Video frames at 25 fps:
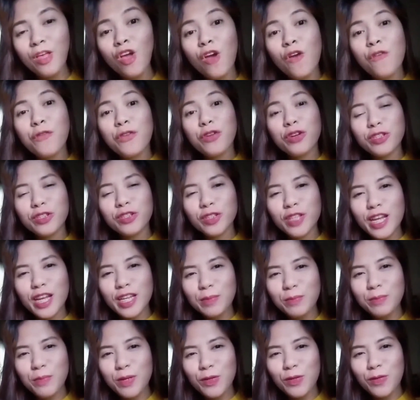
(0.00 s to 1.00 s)
For
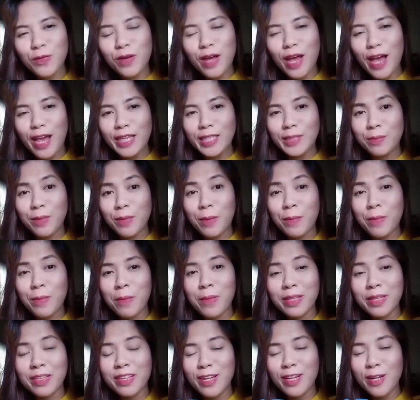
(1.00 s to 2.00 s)
today's video guys, may
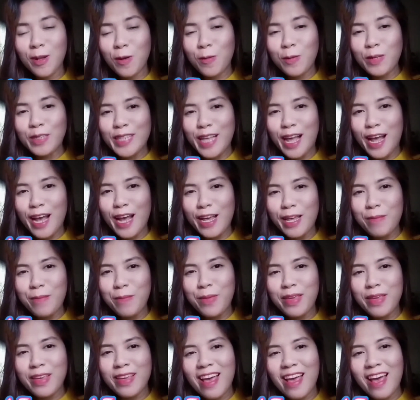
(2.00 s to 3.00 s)
babatiin akong isang
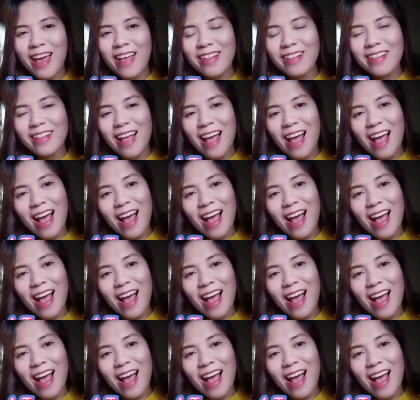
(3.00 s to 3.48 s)
kaibigan na